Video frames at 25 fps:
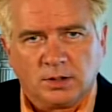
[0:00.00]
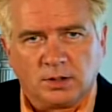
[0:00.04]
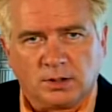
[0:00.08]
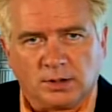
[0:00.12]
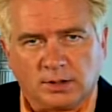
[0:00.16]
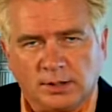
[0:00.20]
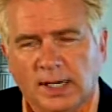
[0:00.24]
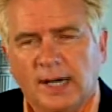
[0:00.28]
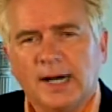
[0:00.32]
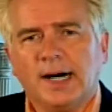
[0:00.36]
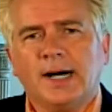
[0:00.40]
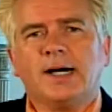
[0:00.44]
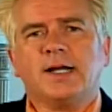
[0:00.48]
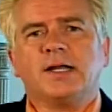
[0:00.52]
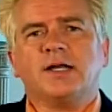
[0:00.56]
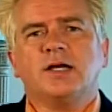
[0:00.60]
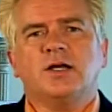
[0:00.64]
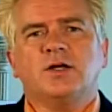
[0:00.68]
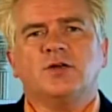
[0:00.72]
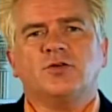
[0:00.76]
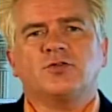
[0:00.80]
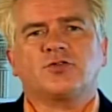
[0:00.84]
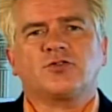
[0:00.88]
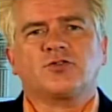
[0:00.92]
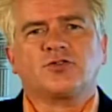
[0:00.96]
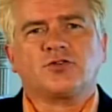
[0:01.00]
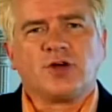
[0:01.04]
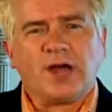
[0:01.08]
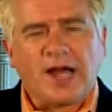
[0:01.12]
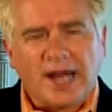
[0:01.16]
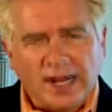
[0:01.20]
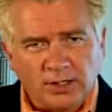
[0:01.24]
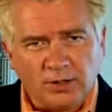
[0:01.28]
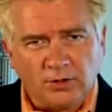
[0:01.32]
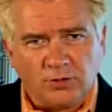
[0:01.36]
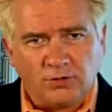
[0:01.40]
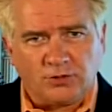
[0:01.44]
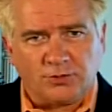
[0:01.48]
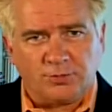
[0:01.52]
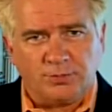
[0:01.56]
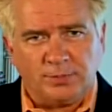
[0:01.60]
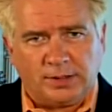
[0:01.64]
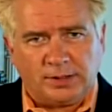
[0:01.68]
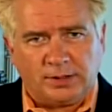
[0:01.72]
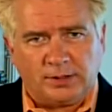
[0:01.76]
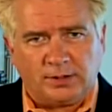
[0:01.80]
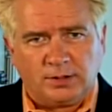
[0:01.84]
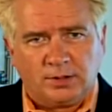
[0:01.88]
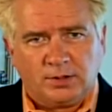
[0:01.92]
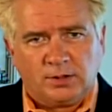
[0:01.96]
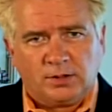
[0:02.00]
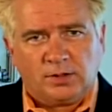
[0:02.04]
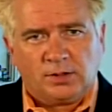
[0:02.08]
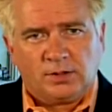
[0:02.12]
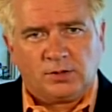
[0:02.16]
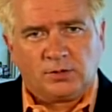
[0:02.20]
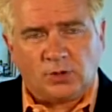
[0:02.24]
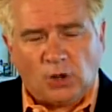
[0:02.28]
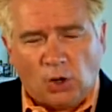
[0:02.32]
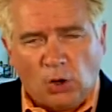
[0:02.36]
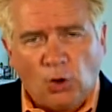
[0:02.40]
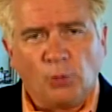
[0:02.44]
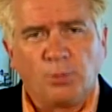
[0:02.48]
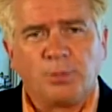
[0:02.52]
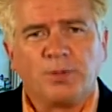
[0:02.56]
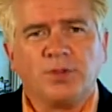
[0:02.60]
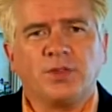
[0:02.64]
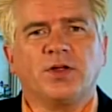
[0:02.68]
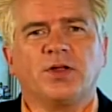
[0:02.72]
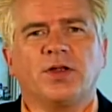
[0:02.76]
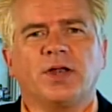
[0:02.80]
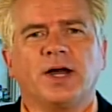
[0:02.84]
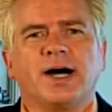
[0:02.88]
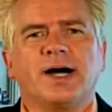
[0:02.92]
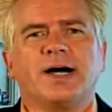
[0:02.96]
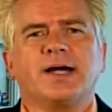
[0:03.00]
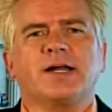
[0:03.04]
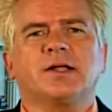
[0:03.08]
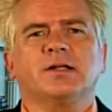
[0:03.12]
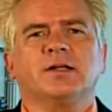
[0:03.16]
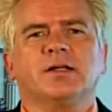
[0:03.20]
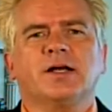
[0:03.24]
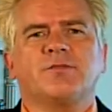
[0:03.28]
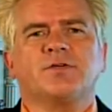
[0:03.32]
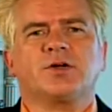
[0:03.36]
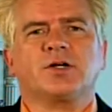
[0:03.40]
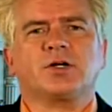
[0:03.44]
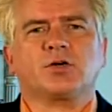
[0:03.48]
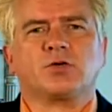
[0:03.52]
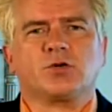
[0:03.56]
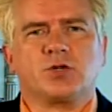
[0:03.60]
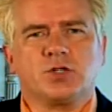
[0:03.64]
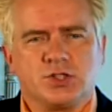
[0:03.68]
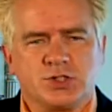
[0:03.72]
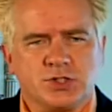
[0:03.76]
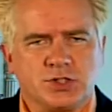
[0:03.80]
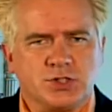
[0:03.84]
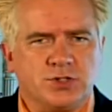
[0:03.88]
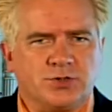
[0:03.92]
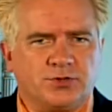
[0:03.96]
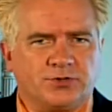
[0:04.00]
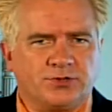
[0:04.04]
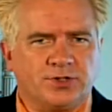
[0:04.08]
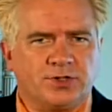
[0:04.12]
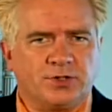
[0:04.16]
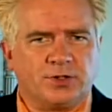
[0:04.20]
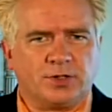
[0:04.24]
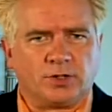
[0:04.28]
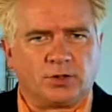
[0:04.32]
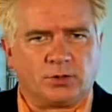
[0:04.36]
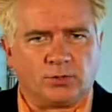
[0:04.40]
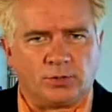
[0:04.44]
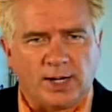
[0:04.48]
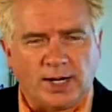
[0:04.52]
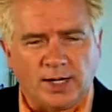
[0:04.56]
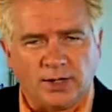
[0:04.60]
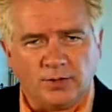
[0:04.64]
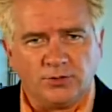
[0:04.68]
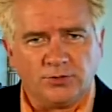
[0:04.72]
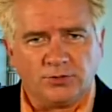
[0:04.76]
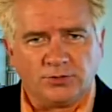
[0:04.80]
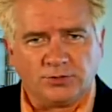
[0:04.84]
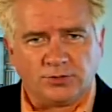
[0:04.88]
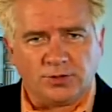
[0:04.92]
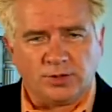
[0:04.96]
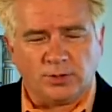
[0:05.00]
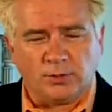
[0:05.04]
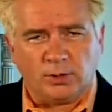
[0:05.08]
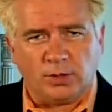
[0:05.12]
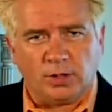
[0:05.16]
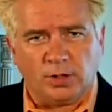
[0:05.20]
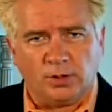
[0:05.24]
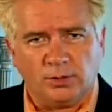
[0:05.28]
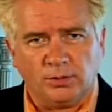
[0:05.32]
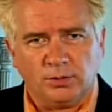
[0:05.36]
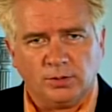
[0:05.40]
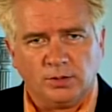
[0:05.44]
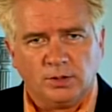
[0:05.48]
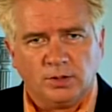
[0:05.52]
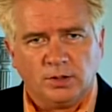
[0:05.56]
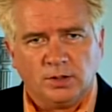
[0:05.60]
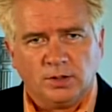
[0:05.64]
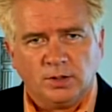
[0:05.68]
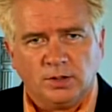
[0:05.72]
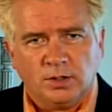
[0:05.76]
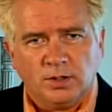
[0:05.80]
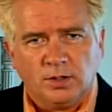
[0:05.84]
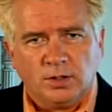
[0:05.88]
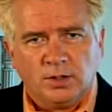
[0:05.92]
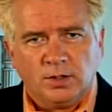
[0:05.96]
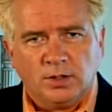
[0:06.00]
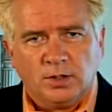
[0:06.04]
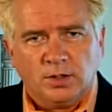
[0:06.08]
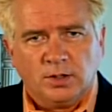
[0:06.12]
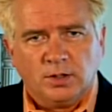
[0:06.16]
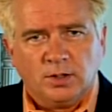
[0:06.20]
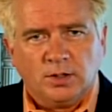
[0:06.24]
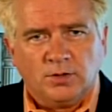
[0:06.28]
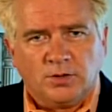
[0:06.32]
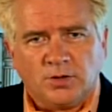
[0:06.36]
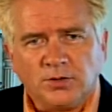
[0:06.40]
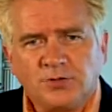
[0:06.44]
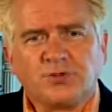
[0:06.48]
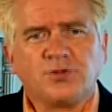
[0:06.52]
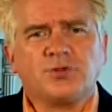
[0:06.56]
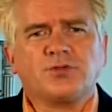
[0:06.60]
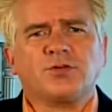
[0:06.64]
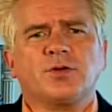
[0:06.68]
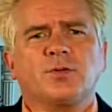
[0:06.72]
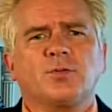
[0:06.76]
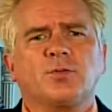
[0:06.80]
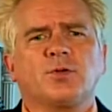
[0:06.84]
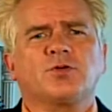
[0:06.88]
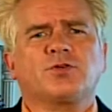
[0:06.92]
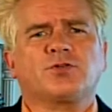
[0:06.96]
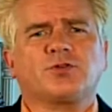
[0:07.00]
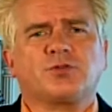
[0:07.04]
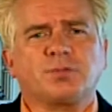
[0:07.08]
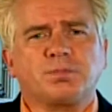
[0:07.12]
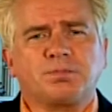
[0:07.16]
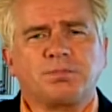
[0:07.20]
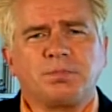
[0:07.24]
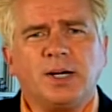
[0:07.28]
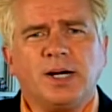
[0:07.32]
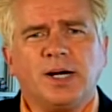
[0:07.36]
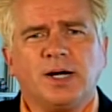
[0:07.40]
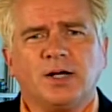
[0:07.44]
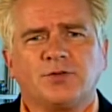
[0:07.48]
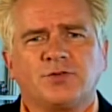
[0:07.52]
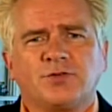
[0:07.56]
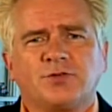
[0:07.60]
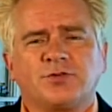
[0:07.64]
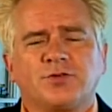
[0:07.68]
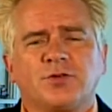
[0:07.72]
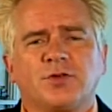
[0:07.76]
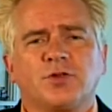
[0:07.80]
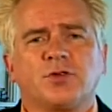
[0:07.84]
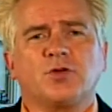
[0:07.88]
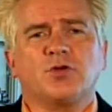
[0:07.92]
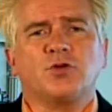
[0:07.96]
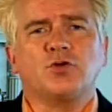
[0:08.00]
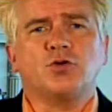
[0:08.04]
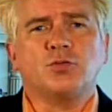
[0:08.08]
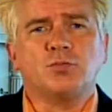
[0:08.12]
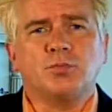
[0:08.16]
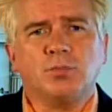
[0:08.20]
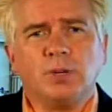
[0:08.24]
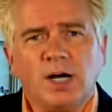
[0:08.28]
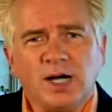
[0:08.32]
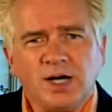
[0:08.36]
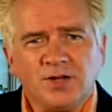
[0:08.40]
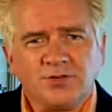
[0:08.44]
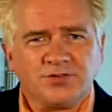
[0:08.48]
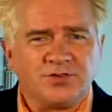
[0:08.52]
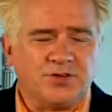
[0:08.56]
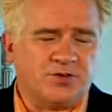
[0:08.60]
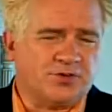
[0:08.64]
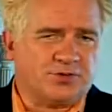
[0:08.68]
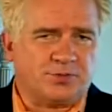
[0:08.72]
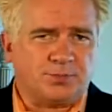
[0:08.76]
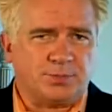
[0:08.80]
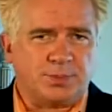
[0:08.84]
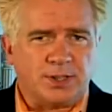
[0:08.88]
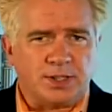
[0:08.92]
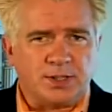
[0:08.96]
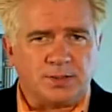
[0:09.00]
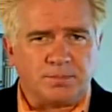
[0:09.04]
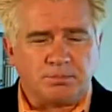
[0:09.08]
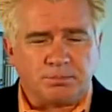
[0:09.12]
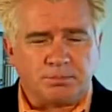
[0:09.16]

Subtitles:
God has challenged me to open the 9/11 Christian Center at Ground Zero. This is a response to the new mosque that's being